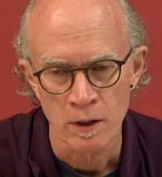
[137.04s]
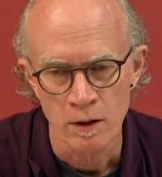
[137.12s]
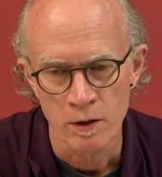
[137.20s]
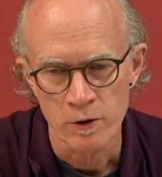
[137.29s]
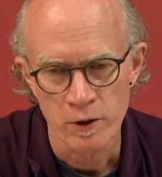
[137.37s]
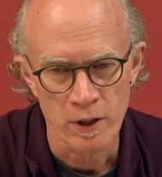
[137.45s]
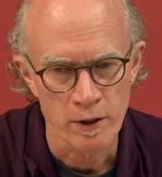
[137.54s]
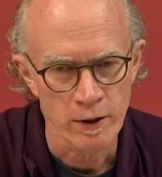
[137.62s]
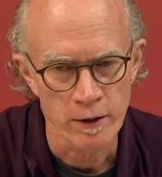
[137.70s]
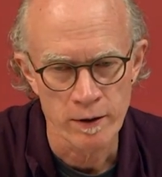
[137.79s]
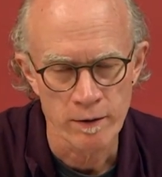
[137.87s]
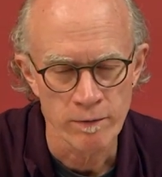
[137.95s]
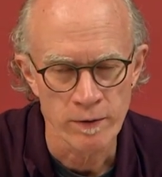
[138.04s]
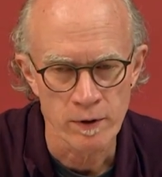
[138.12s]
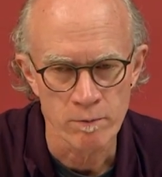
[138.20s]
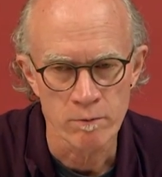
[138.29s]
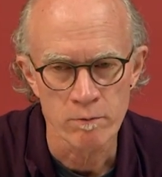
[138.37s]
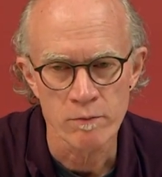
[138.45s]
She had heard
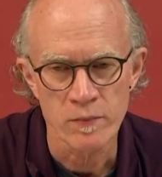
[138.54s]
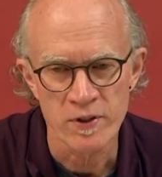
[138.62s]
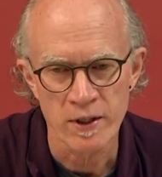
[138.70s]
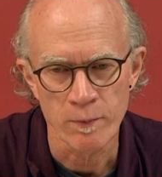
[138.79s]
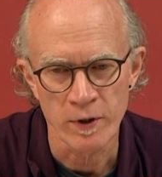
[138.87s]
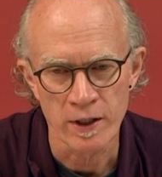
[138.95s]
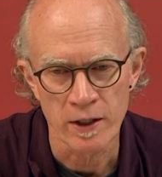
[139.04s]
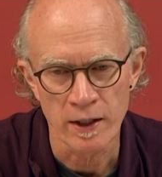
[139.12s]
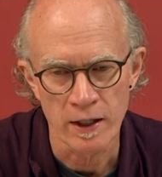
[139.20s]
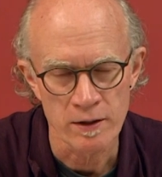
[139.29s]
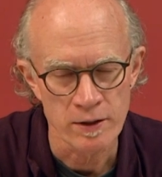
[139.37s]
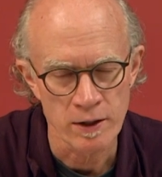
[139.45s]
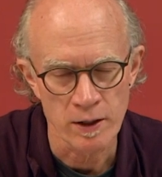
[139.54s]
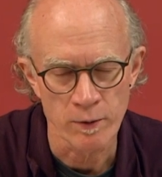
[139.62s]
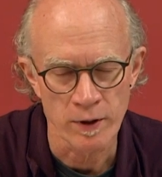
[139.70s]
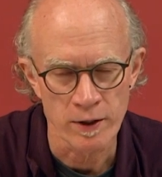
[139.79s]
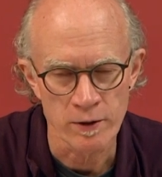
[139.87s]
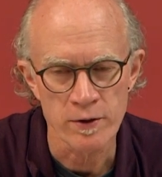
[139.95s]
from someone in that city
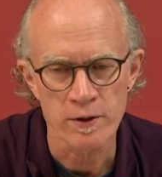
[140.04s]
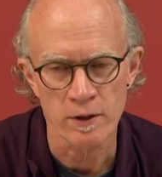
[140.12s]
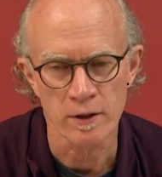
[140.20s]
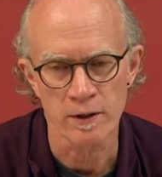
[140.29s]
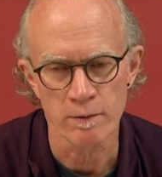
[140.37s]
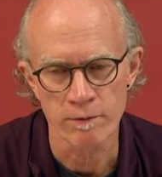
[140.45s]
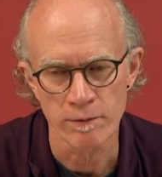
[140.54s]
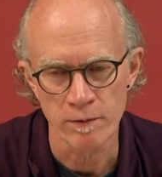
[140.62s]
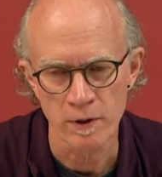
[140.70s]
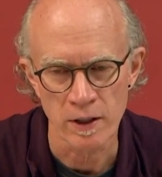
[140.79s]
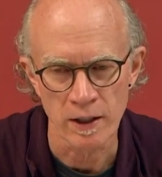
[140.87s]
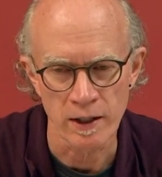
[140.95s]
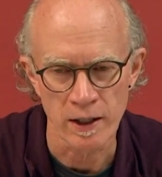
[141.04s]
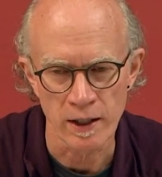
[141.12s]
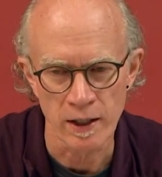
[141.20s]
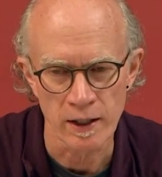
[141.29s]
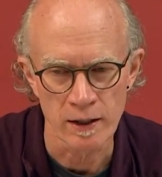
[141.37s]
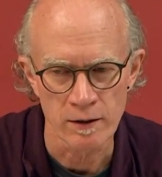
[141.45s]
where I used to live that
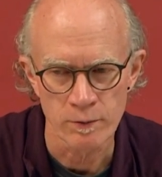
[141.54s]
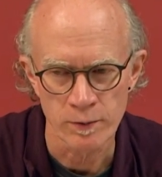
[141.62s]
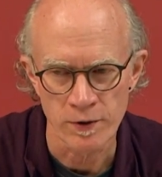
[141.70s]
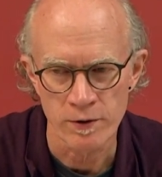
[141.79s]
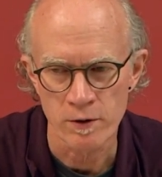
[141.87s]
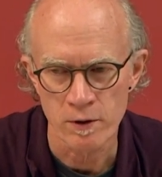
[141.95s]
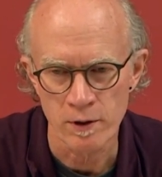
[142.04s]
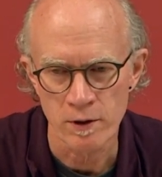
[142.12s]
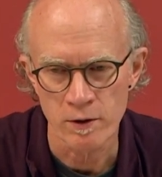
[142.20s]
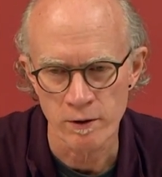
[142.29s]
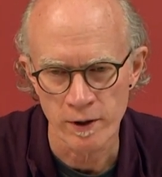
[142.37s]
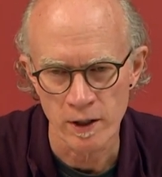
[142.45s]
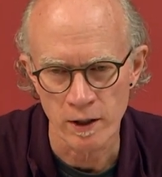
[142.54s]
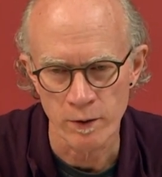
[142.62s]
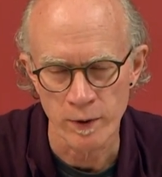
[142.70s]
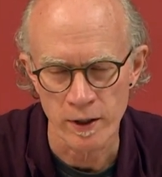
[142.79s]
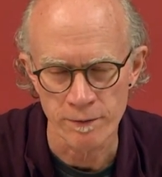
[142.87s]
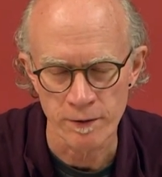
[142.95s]
I was treating
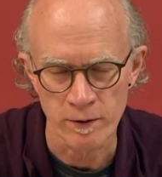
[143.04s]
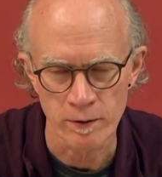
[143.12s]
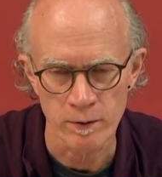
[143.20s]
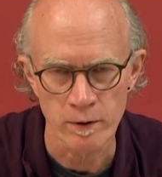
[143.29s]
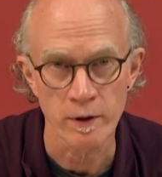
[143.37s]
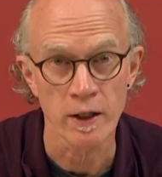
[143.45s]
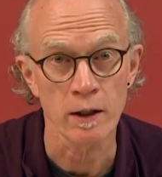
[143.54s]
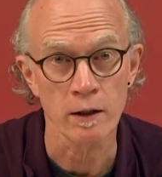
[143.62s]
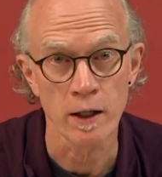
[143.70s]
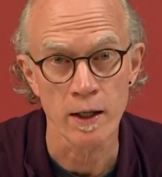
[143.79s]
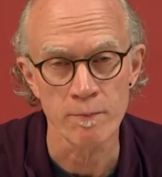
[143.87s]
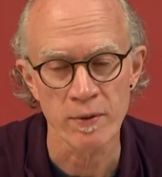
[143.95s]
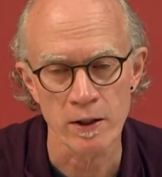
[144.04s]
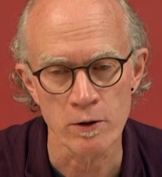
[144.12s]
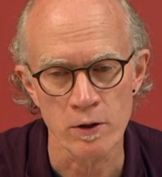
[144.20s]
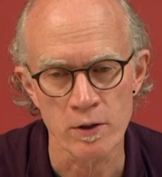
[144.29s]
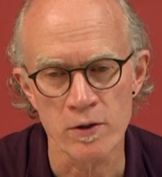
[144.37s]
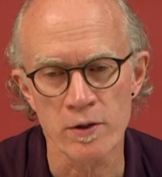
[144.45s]
quite a few chronic Lyme
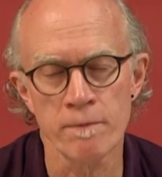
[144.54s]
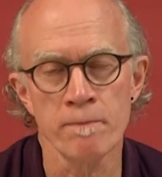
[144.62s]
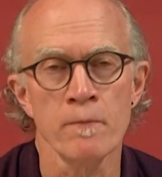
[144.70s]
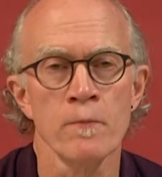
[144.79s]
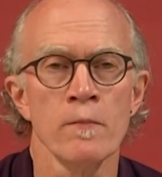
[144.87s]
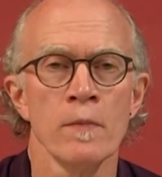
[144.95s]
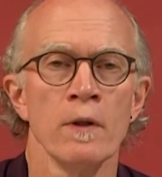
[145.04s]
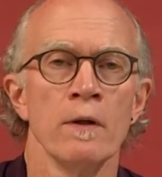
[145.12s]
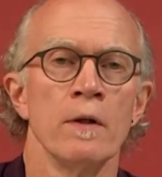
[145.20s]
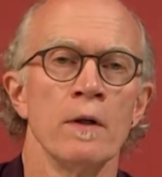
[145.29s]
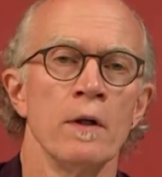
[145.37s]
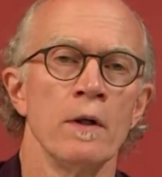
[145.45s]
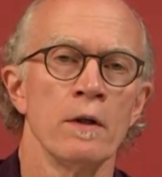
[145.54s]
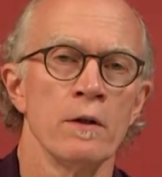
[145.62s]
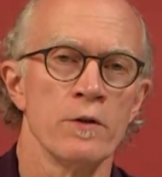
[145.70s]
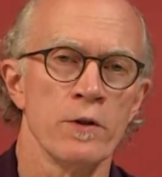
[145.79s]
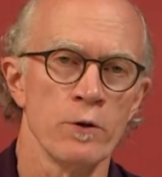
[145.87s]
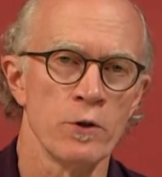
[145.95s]
patients.
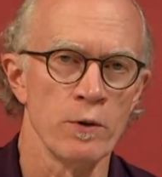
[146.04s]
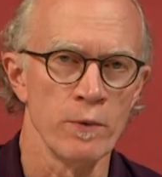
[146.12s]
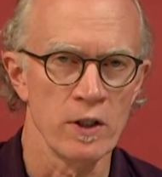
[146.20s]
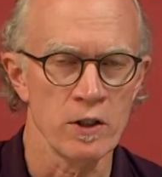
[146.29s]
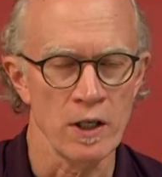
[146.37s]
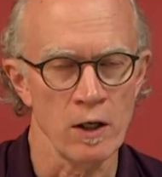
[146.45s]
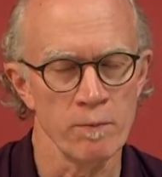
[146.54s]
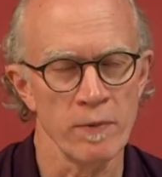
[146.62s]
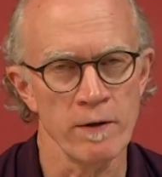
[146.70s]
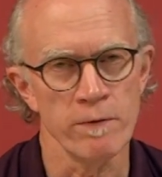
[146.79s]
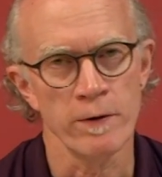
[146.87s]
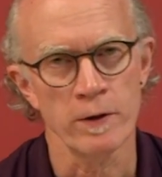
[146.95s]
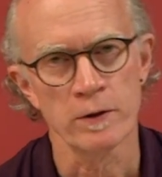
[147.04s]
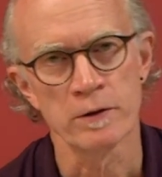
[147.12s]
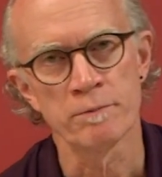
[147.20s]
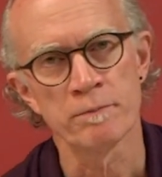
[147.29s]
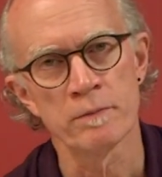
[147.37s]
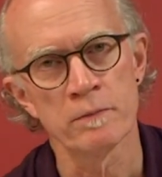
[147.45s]
So she reached out by
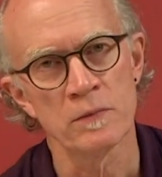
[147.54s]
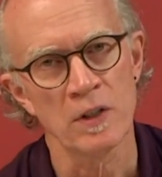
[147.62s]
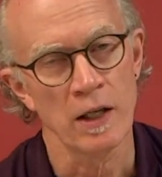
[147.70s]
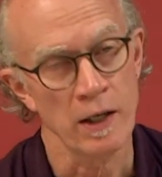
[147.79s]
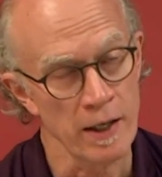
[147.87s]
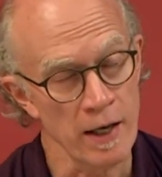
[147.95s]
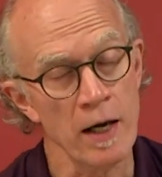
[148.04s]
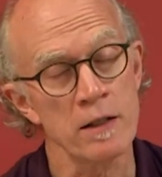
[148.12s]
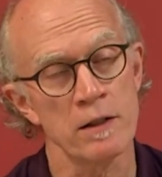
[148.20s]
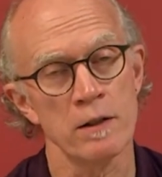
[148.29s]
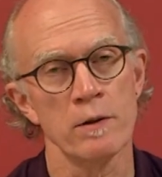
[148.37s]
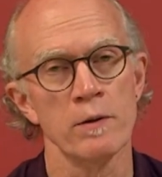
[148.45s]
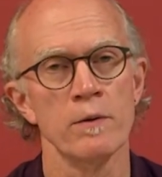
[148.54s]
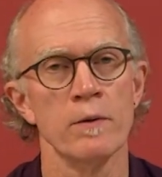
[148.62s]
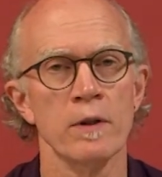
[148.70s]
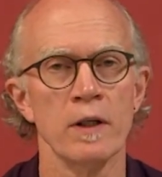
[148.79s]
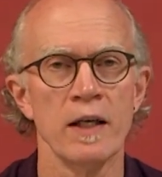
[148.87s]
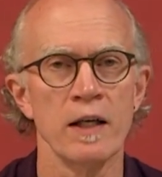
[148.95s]
phone, and I asked,
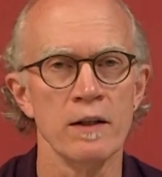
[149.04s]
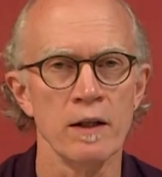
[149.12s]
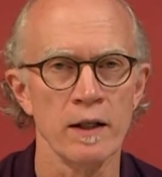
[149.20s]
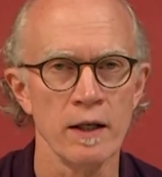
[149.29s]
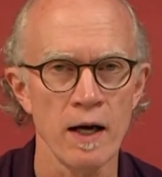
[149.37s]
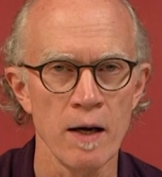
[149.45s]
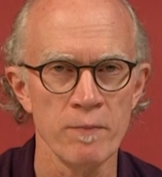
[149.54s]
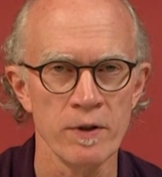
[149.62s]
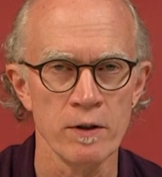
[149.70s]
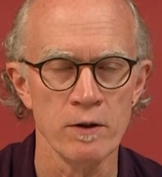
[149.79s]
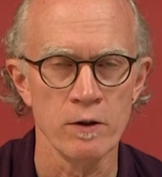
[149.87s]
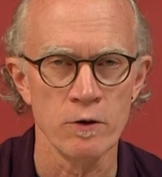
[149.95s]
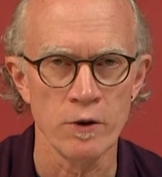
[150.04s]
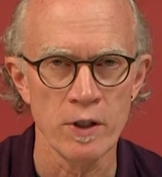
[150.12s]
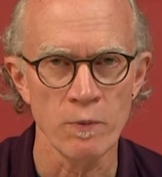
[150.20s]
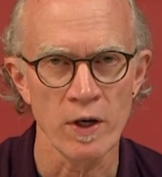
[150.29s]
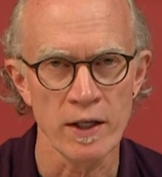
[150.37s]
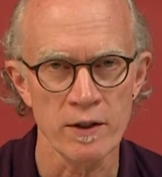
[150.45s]
anything happened
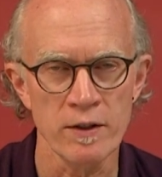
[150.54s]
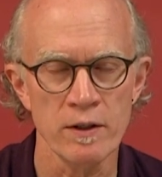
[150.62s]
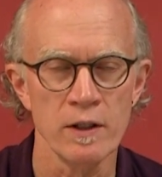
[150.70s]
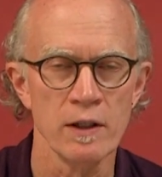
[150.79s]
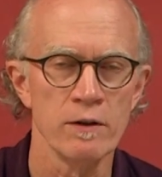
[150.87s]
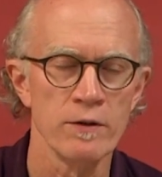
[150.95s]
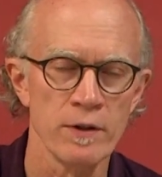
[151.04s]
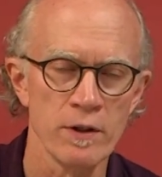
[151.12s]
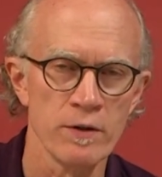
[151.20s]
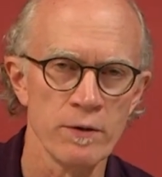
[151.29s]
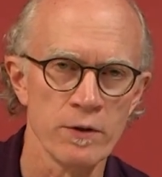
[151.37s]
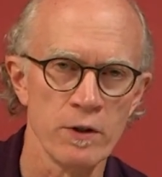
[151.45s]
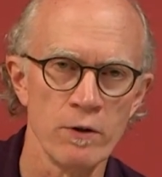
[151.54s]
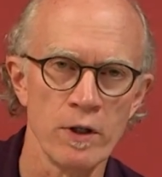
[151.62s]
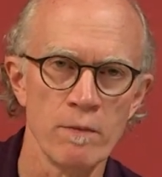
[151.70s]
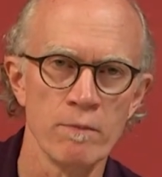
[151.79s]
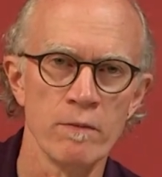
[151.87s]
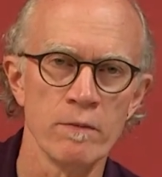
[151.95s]
dream-wise? And so this is a
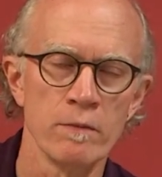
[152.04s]
dream